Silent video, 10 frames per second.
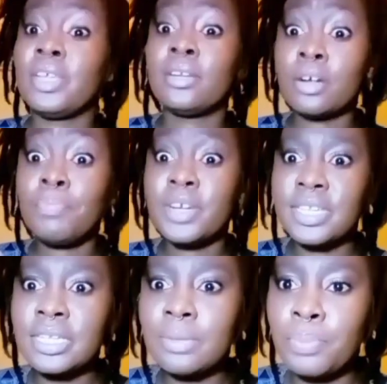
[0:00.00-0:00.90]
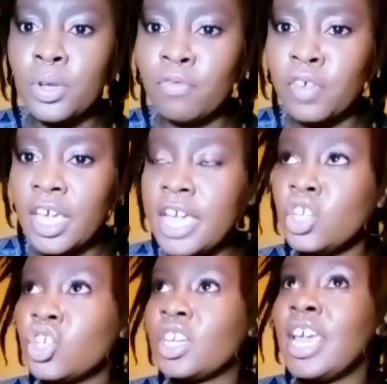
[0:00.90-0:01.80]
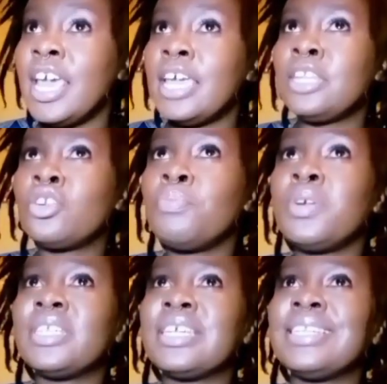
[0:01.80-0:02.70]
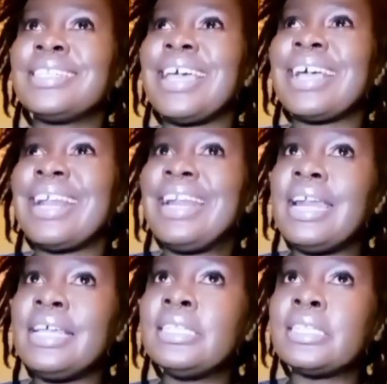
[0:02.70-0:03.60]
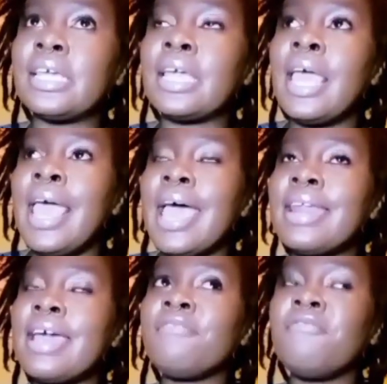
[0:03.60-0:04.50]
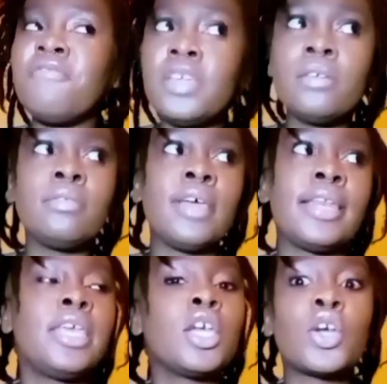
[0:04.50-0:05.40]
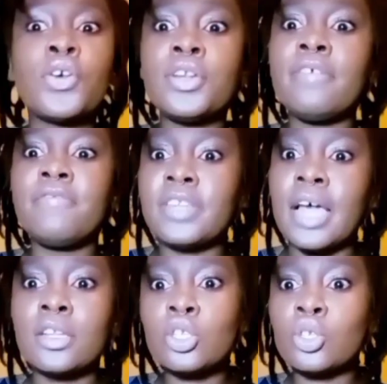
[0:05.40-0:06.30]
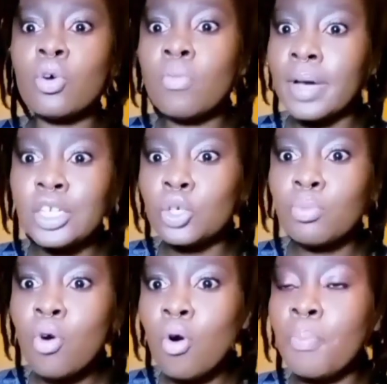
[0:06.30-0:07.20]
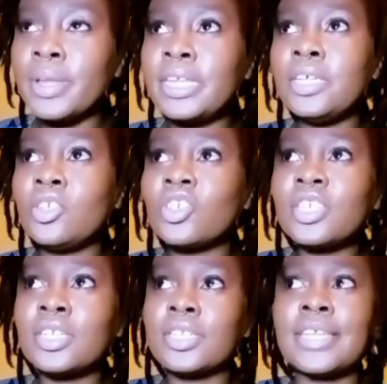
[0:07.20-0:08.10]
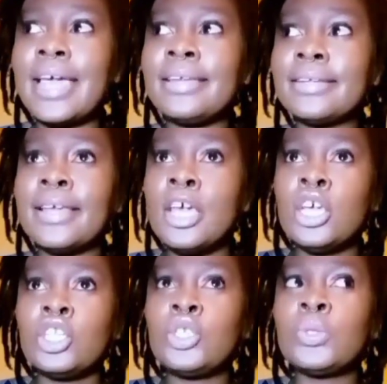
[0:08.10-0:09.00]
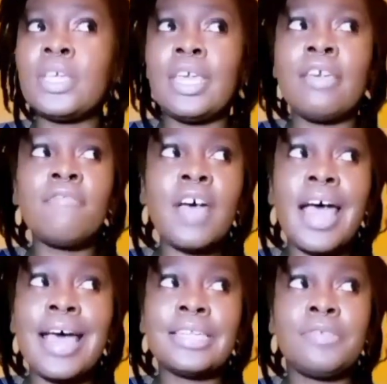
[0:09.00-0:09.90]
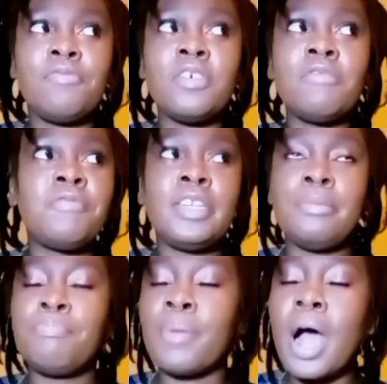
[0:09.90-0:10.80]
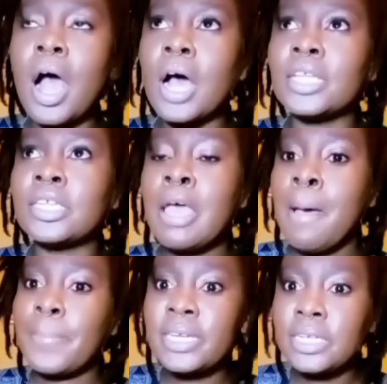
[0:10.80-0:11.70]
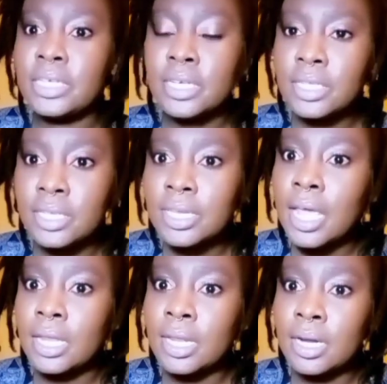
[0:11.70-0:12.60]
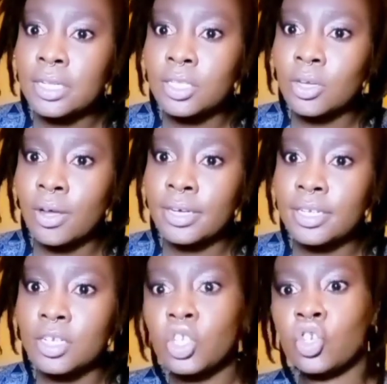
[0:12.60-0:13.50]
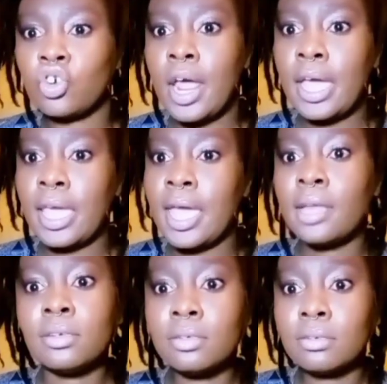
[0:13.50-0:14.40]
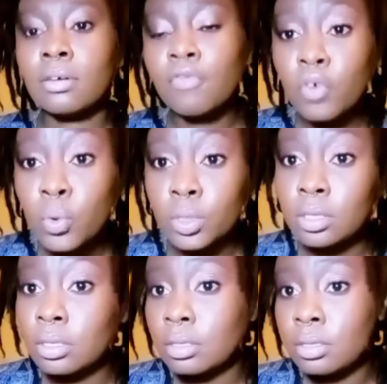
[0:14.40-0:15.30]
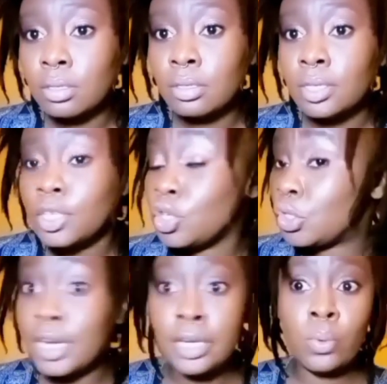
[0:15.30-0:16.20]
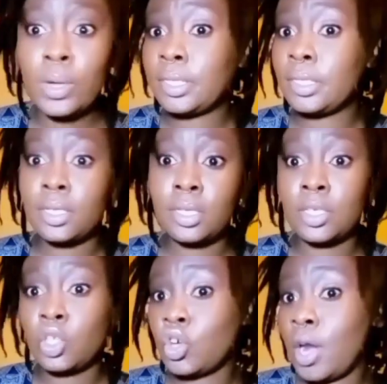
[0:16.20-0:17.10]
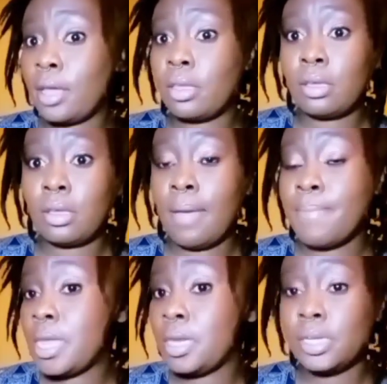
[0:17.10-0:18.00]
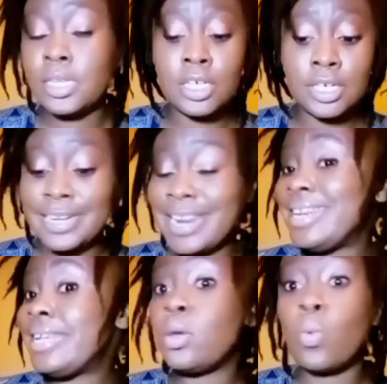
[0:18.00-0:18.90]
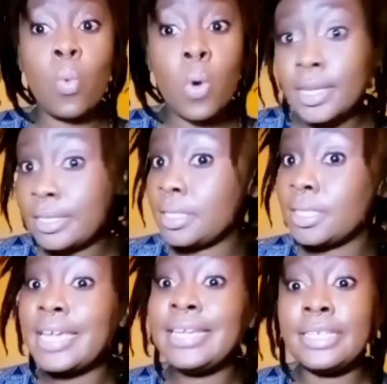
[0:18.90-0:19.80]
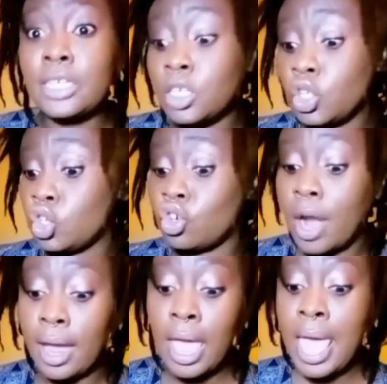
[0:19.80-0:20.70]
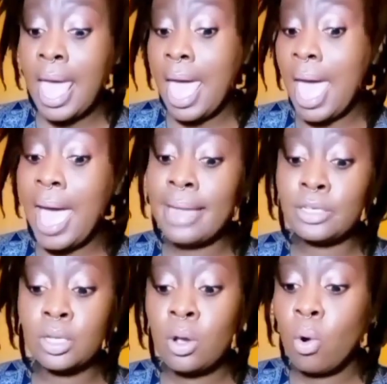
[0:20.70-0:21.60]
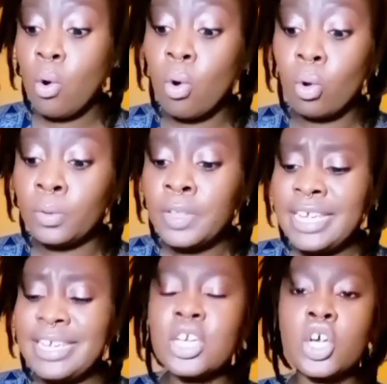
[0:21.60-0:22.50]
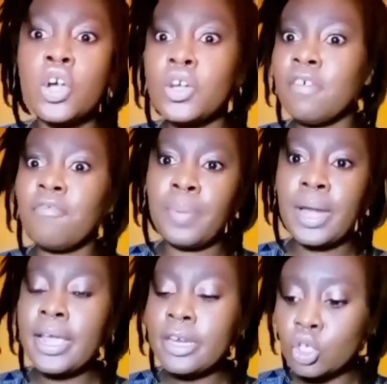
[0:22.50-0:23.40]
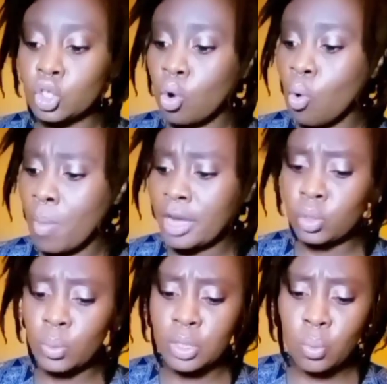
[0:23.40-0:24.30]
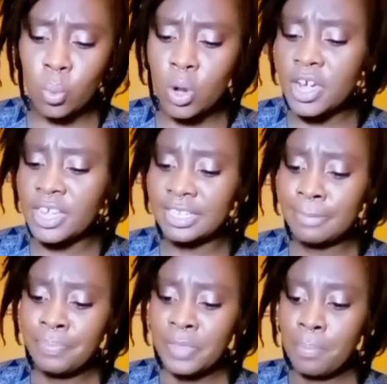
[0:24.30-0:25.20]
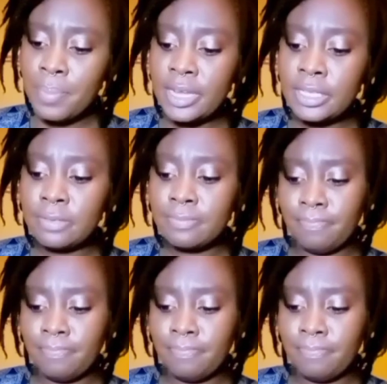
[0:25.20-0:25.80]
it represents a purification it represents a cleansing and i feel that he could have done so much more but he just decided to give us 50 bars but he did say that it's not a diss track and of course it really wasn't a diss track i mean it really wasn't a diss track at all. He could have played so much with the words, but